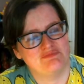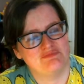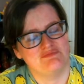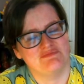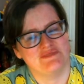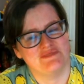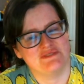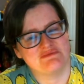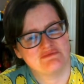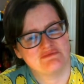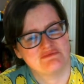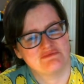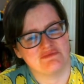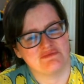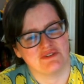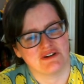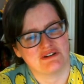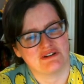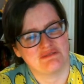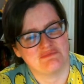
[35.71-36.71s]
it would
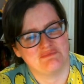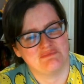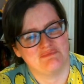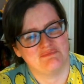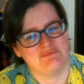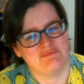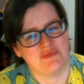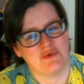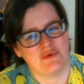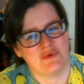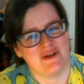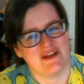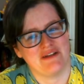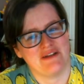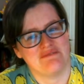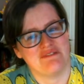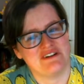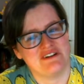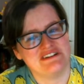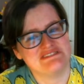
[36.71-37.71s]
work the way I
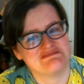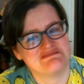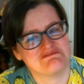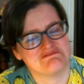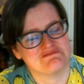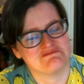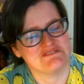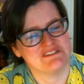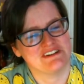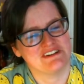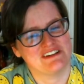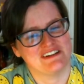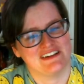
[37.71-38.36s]
want it to work,